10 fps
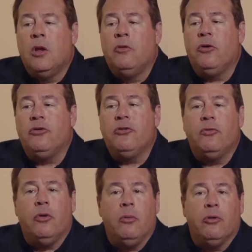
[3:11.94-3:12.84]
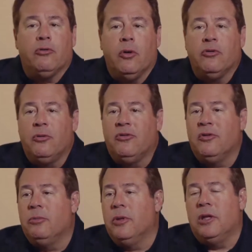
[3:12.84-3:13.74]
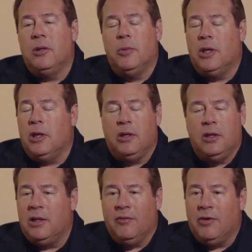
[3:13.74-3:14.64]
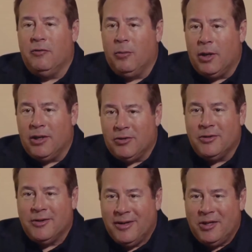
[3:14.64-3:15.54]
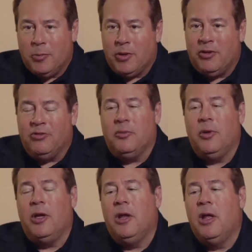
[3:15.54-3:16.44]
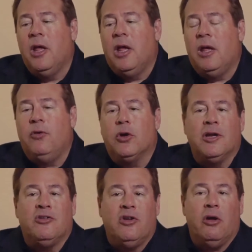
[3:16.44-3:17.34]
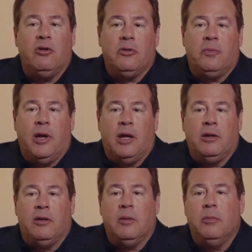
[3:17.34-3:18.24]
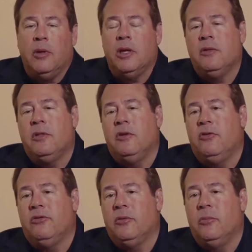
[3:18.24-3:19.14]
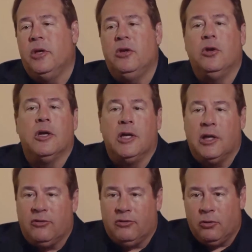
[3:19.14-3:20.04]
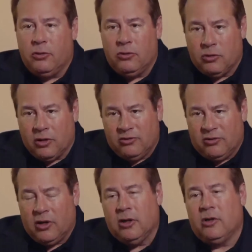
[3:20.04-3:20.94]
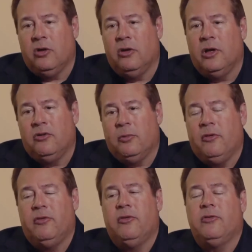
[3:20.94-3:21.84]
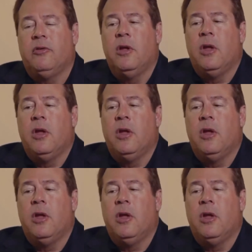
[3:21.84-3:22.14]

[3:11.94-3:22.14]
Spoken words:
First and foremost was we simply at the beginning didn't have enough money to participate. If you're going to challenge a patent, the minute that you submit, you're going to get sued, you're going to start incurring expenses.